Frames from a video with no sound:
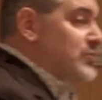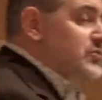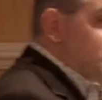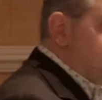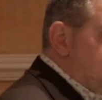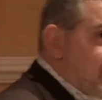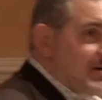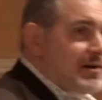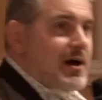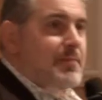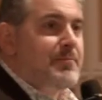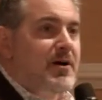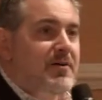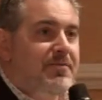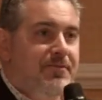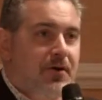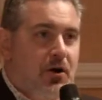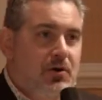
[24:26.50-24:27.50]
to put up
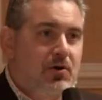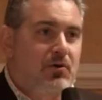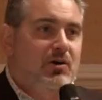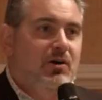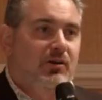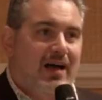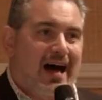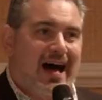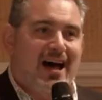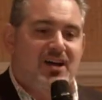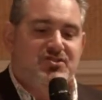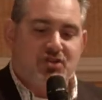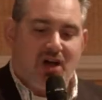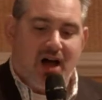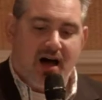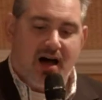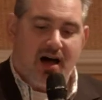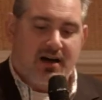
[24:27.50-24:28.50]
a photo collage
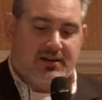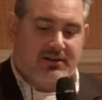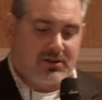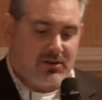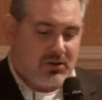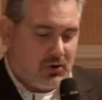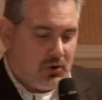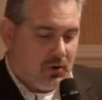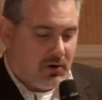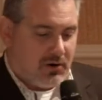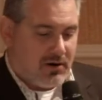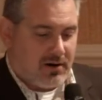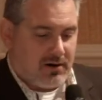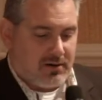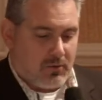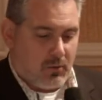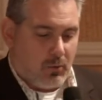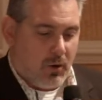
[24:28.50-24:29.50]
on
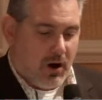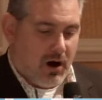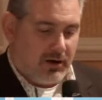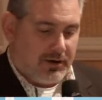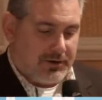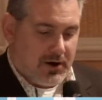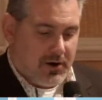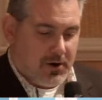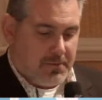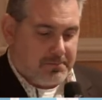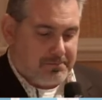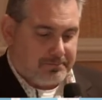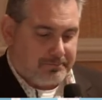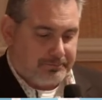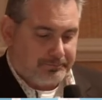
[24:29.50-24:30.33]
your wall at home.